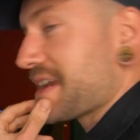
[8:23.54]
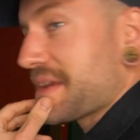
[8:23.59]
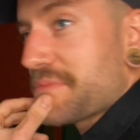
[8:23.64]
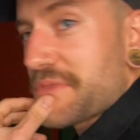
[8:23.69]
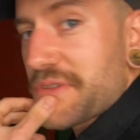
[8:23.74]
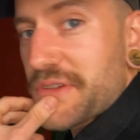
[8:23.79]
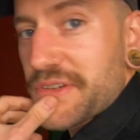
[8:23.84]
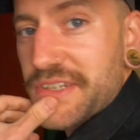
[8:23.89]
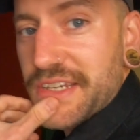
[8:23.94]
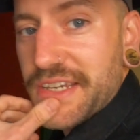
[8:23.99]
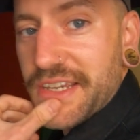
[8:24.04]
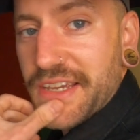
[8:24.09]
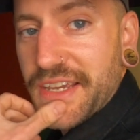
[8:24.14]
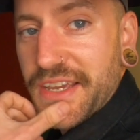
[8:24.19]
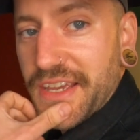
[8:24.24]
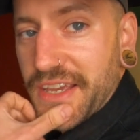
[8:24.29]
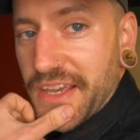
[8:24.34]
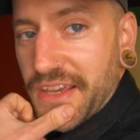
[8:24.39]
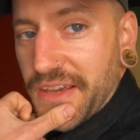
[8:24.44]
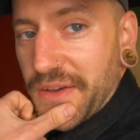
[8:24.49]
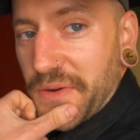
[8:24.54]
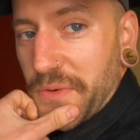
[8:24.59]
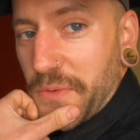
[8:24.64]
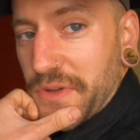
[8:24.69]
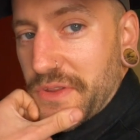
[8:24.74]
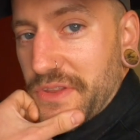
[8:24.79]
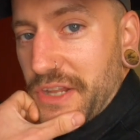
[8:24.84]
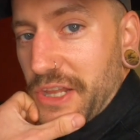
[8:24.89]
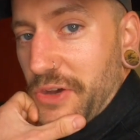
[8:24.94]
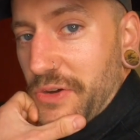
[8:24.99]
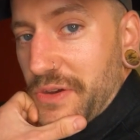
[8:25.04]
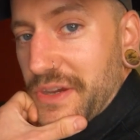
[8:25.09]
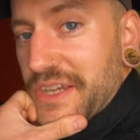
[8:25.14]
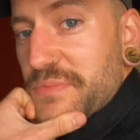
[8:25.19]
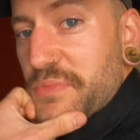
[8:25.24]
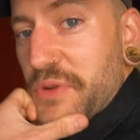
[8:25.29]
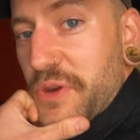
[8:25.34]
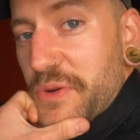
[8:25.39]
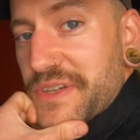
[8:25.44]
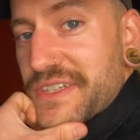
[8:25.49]
music, one of the longest
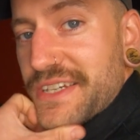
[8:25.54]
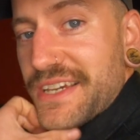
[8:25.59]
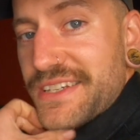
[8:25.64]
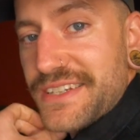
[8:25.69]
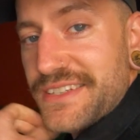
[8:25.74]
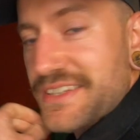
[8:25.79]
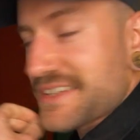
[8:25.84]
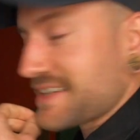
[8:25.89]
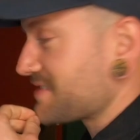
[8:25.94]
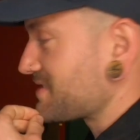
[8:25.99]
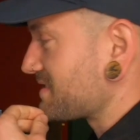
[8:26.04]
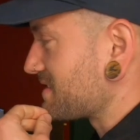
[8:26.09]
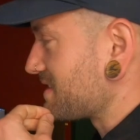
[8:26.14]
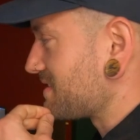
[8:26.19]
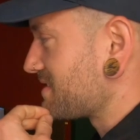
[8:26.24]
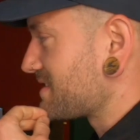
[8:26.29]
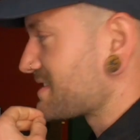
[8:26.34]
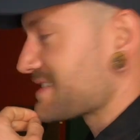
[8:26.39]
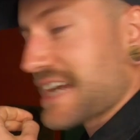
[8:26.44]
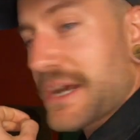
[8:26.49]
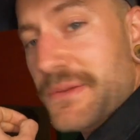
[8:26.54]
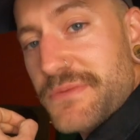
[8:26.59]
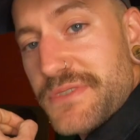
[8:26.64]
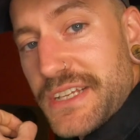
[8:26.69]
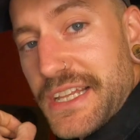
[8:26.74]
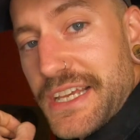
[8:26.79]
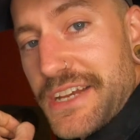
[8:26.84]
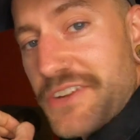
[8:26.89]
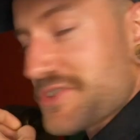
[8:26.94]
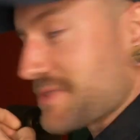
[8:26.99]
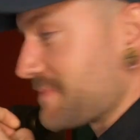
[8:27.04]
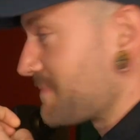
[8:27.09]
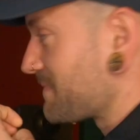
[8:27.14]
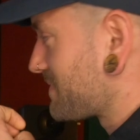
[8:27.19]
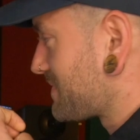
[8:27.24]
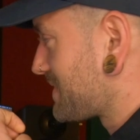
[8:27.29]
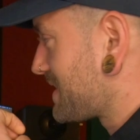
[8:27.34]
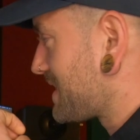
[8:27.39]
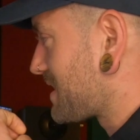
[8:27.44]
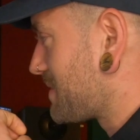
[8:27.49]
processes is actually sound selection.
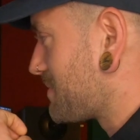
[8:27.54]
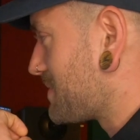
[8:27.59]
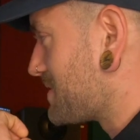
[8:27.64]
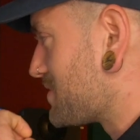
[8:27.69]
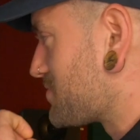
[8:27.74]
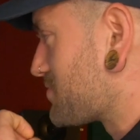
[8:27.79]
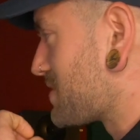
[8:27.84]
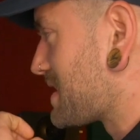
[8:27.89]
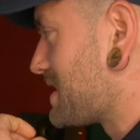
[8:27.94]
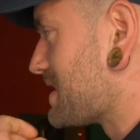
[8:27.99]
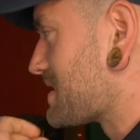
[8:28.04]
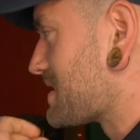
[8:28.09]
That can be the trickiest